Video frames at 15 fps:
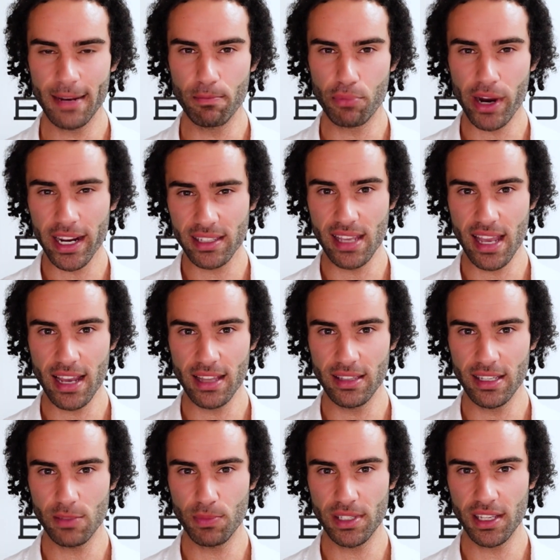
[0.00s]
and break down
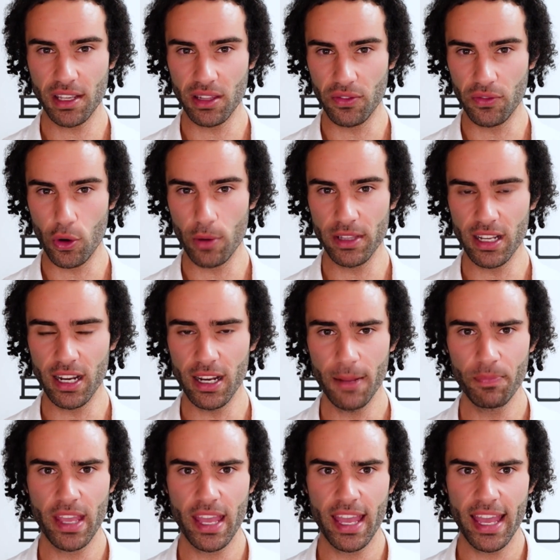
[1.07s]
this particular
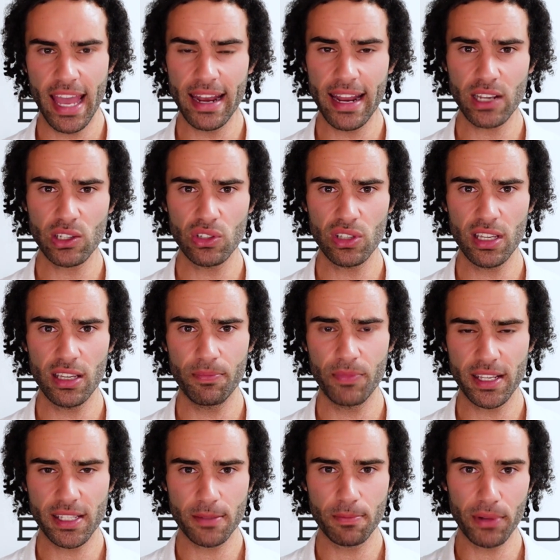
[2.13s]
formula and actually
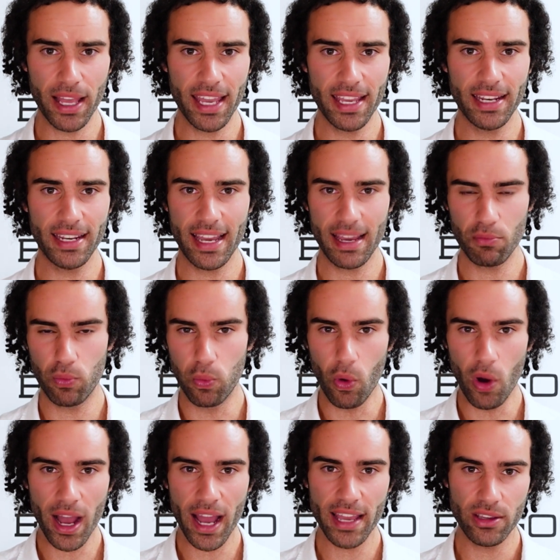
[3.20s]
explain
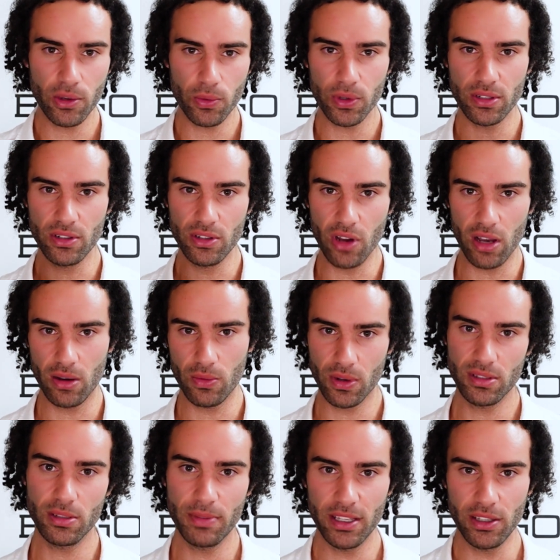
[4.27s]
why you would not
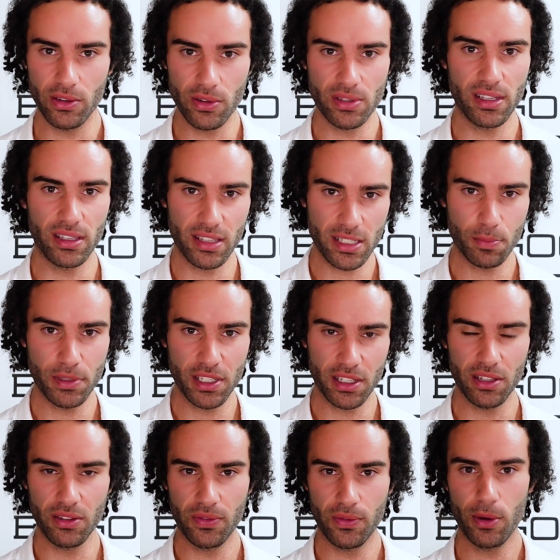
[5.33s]
want to be using this
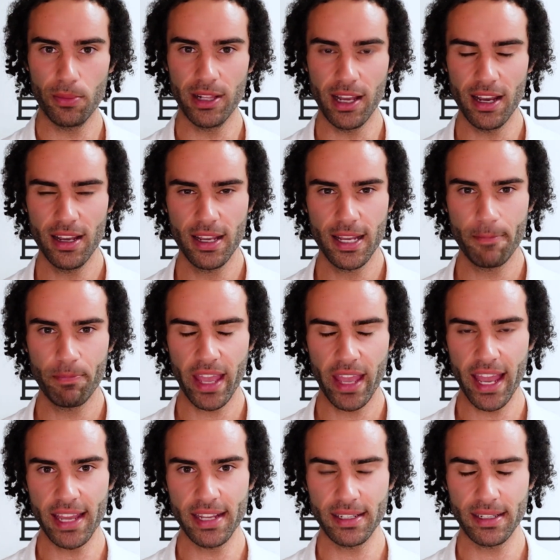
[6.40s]
particular formula.
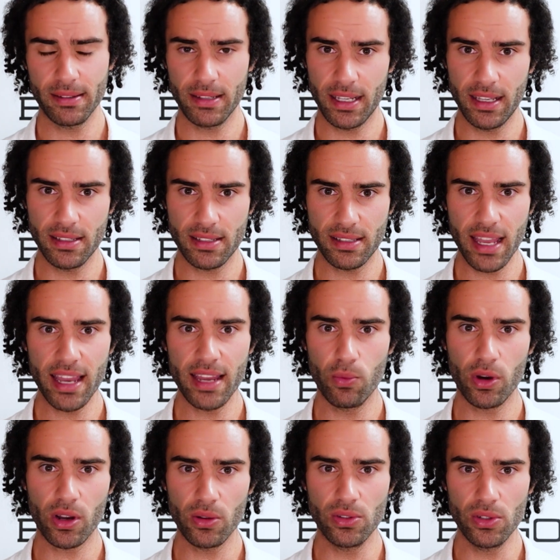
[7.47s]
And instead,
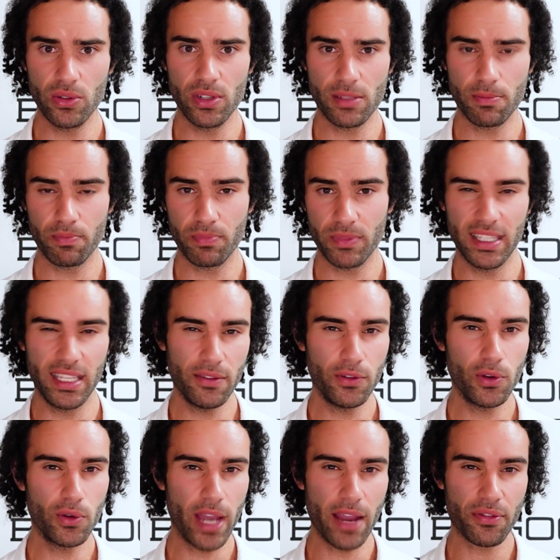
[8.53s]
what I'll do is give
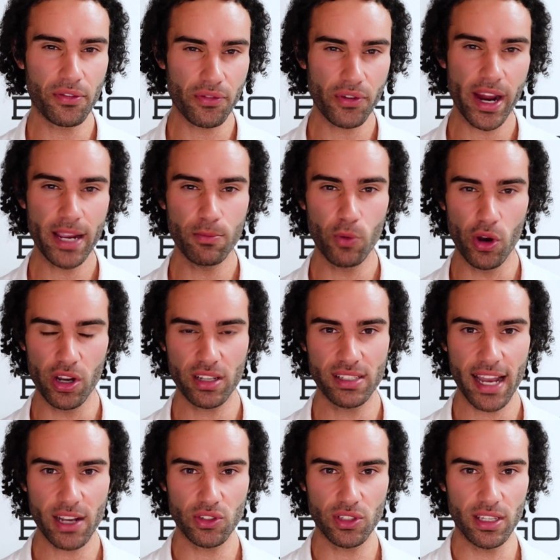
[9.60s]
you a framework
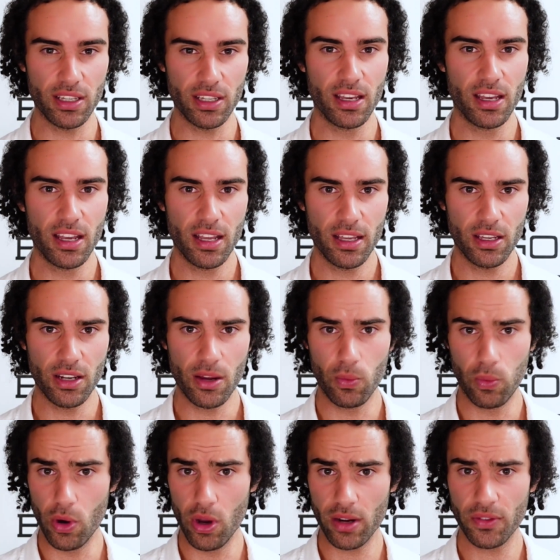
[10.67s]
to actually,
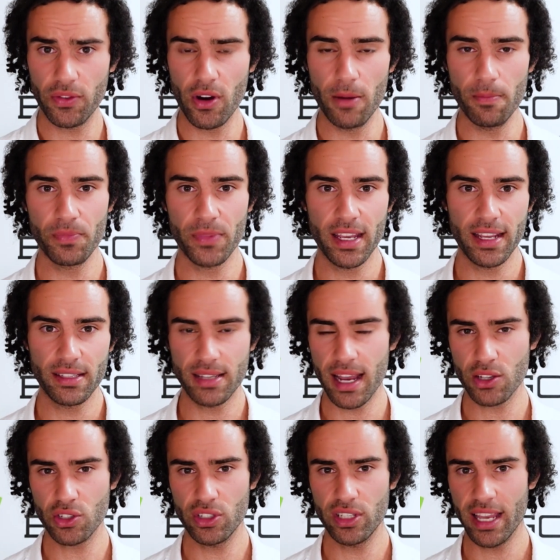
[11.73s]
work from, to
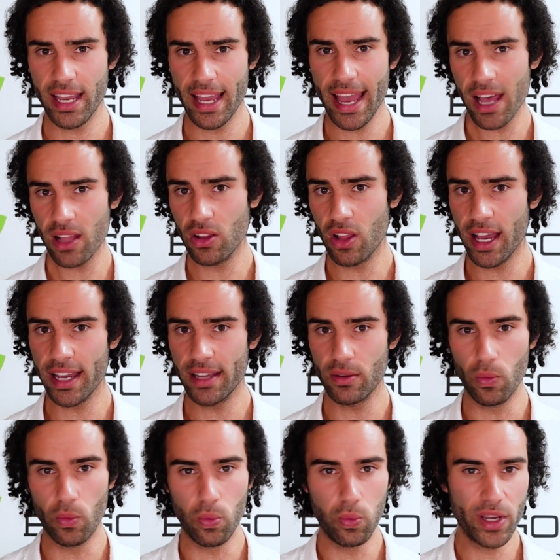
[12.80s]
actually
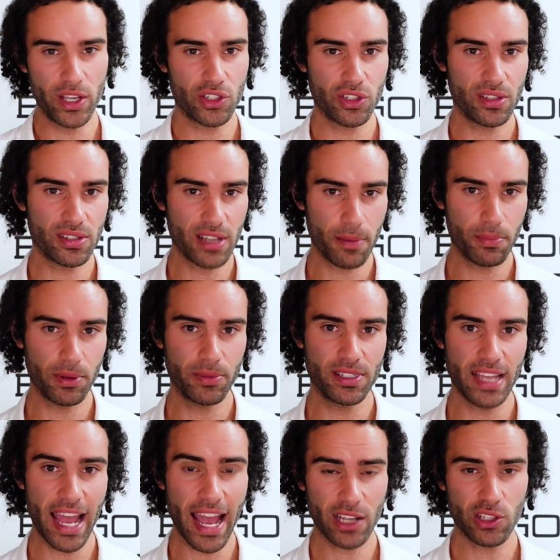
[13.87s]
outline which
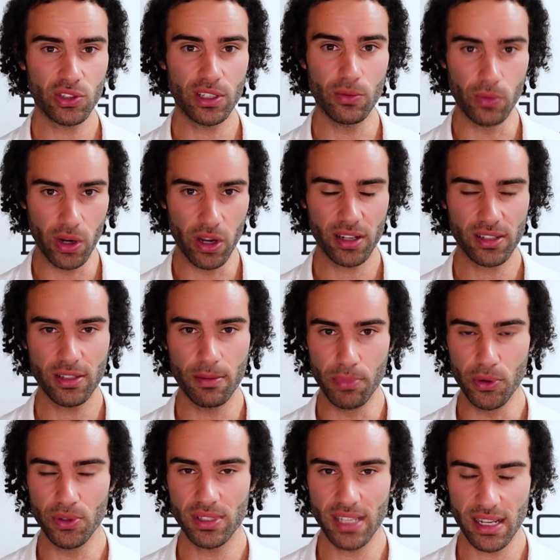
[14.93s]
supplements actually work to
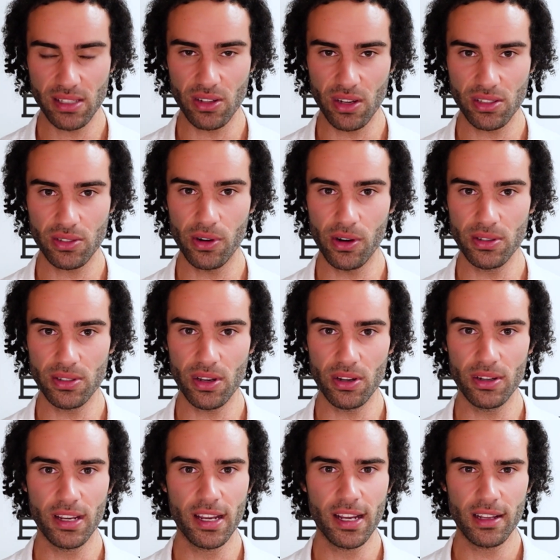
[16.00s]
boost testosterone.
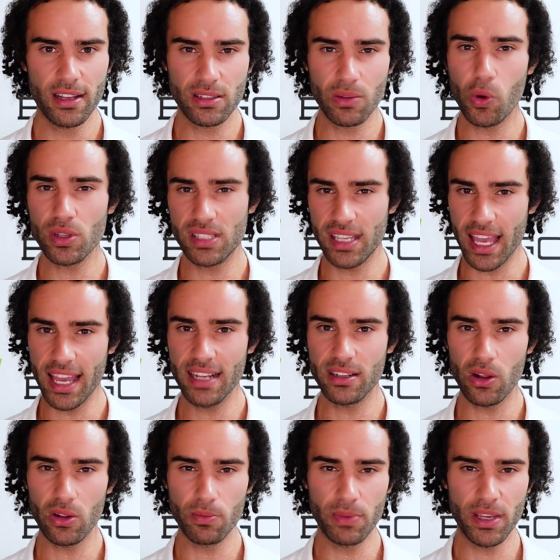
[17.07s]
So towards the end,
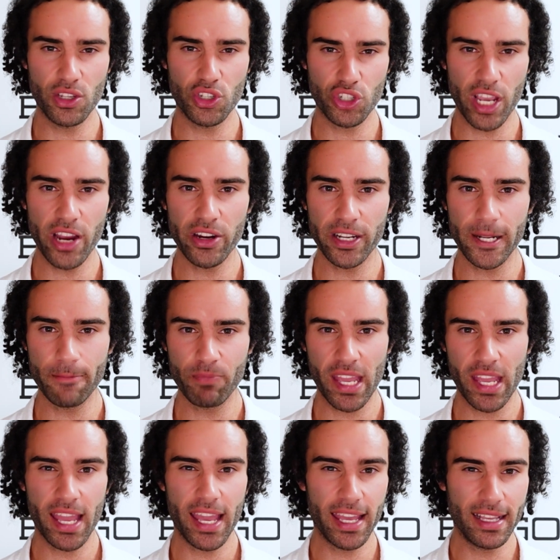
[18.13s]
I'll be sharing
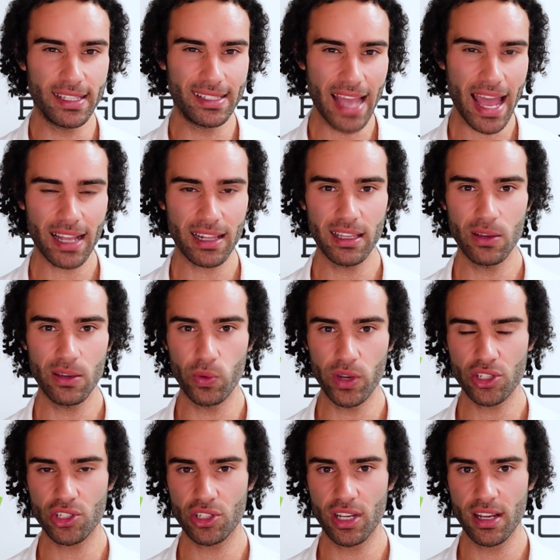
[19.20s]
exactly
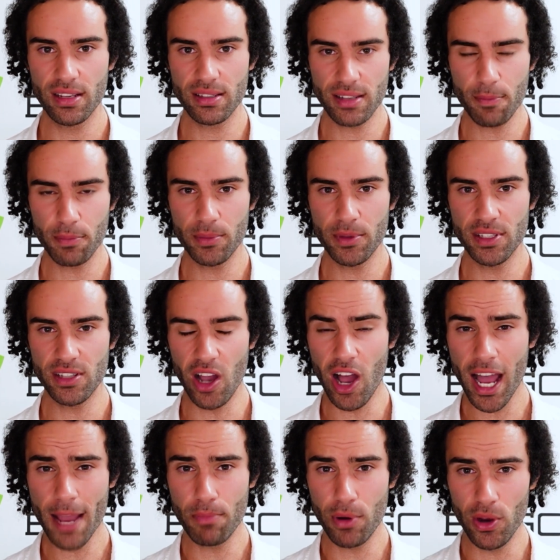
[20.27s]
which supplements
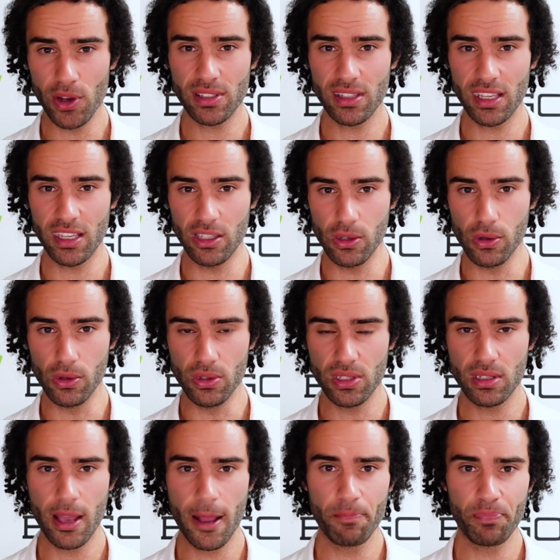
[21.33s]
I personally
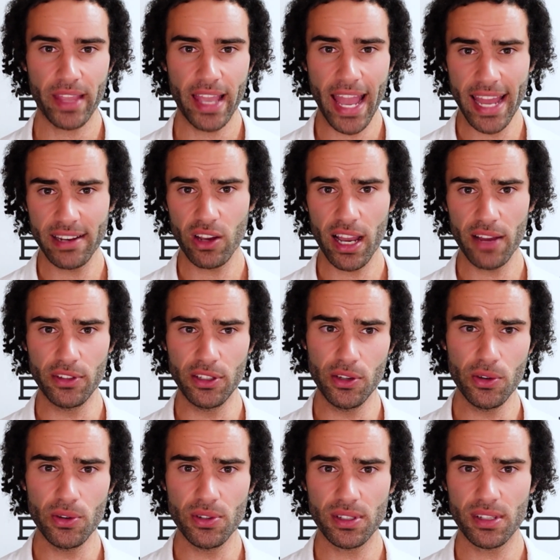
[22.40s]
use and I've
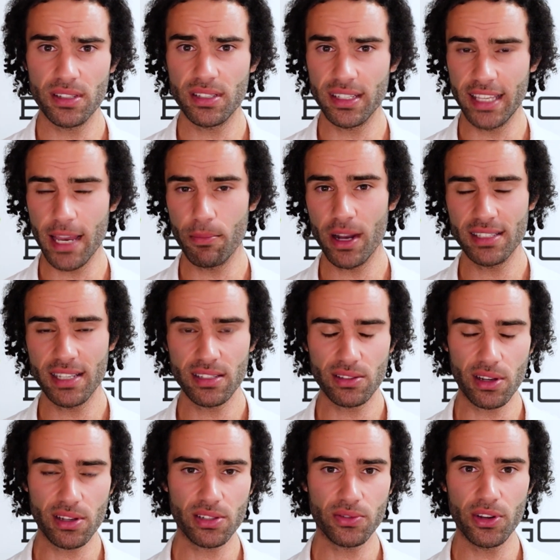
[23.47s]
used to get my
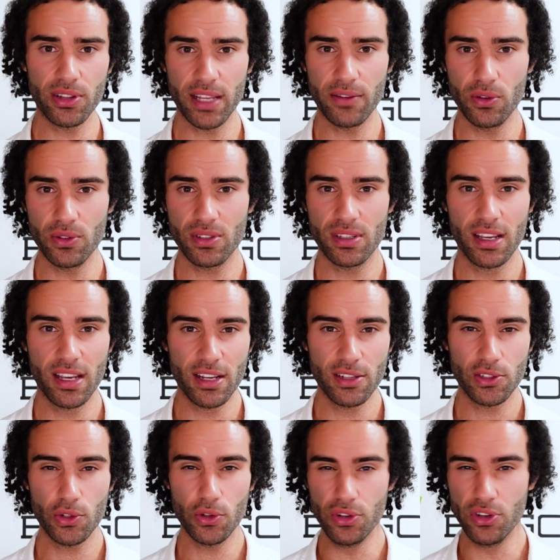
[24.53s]
testosterone levels
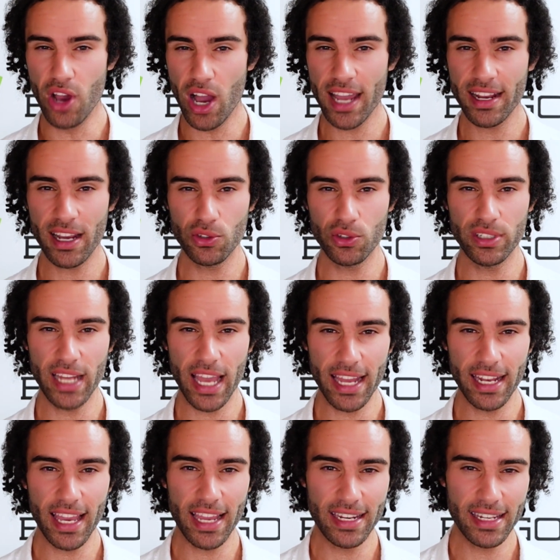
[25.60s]
to
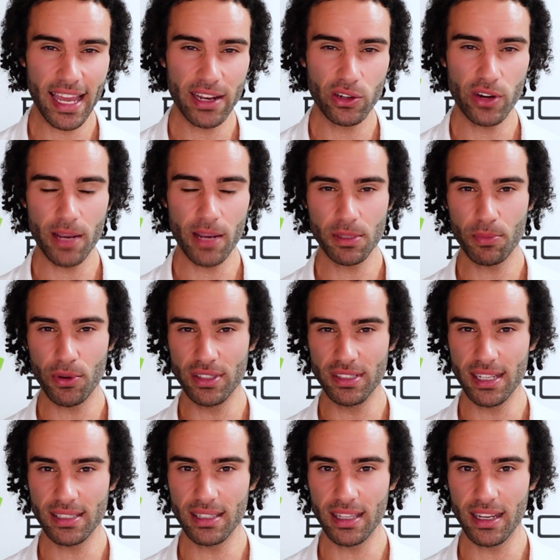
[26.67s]
988 nanograms per
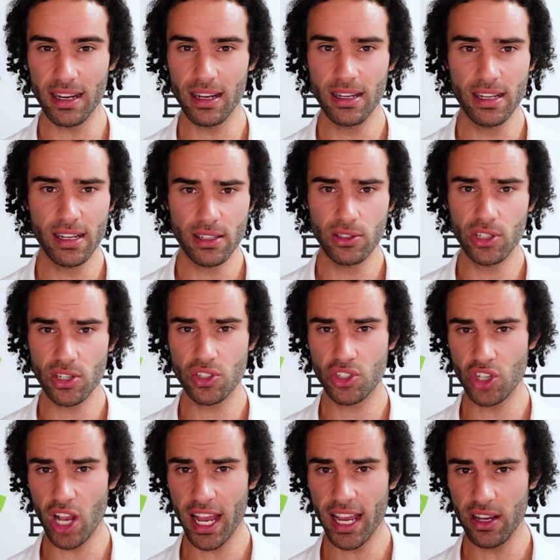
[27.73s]
deciliter, just
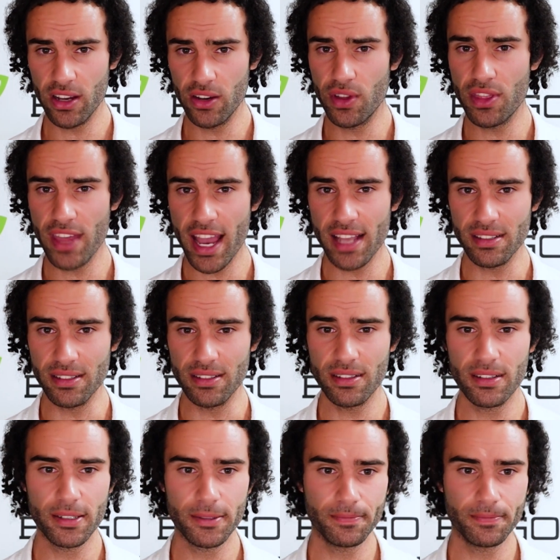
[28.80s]
shy of 1,000.